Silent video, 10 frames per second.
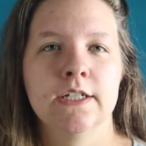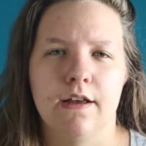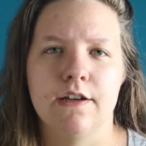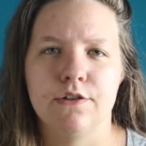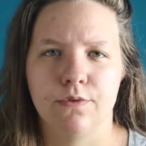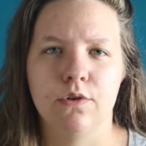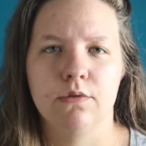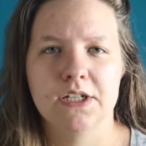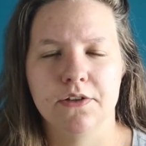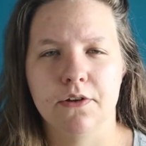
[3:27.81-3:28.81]
As for the
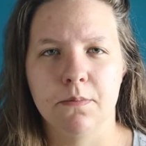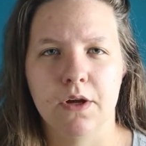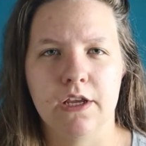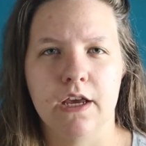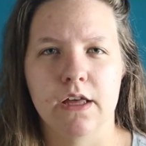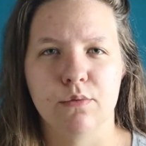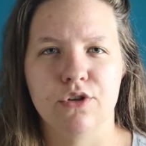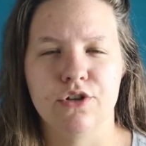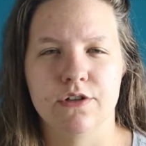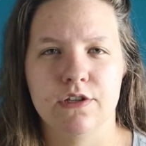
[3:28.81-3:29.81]
rest of the money, I
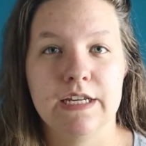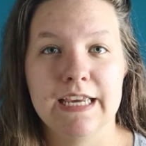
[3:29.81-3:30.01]
would just